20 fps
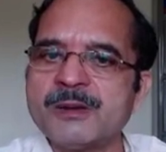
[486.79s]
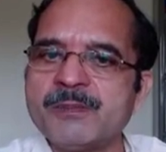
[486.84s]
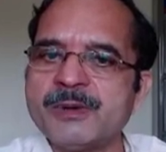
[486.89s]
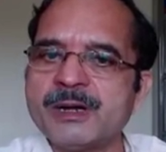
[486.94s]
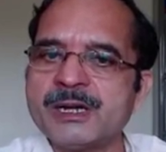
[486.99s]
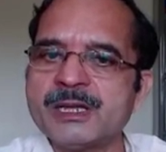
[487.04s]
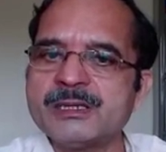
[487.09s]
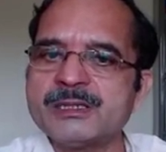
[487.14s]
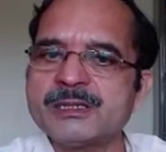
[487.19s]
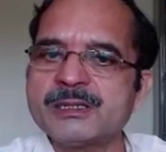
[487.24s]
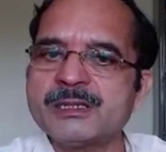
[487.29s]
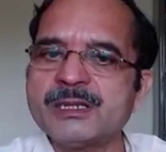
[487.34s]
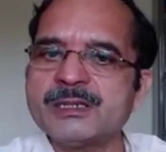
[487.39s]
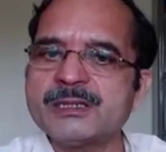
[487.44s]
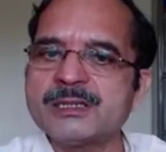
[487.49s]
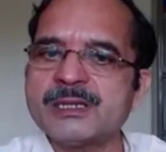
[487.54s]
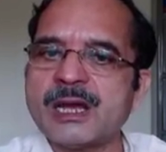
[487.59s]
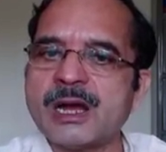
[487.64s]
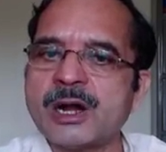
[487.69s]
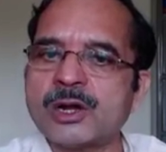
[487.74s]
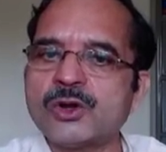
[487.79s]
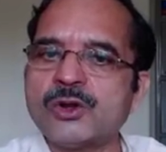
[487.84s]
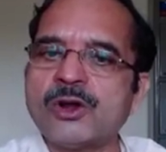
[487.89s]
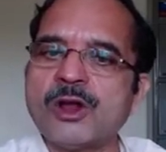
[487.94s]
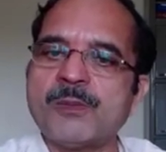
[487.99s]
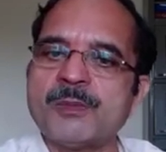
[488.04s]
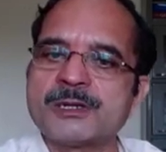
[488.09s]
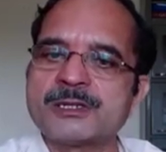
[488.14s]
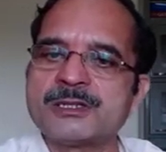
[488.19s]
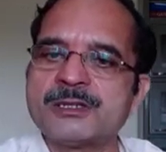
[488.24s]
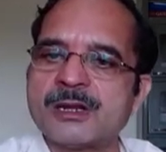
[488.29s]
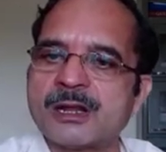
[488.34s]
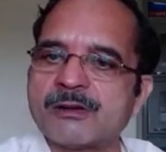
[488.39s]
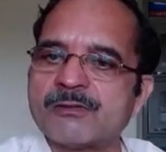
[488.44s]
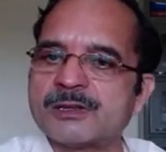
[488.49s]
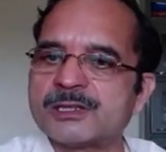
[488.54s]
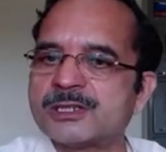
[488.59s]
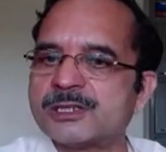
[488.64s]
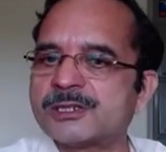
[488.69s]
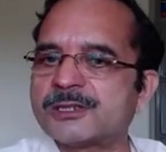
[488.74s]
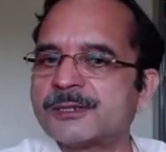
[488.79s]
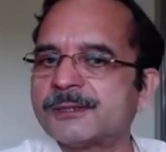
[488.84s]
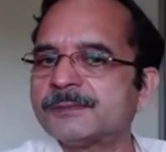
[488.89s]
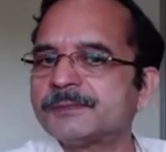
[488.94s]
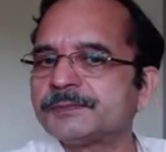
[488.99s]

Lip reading: it is this autonomous nervous system.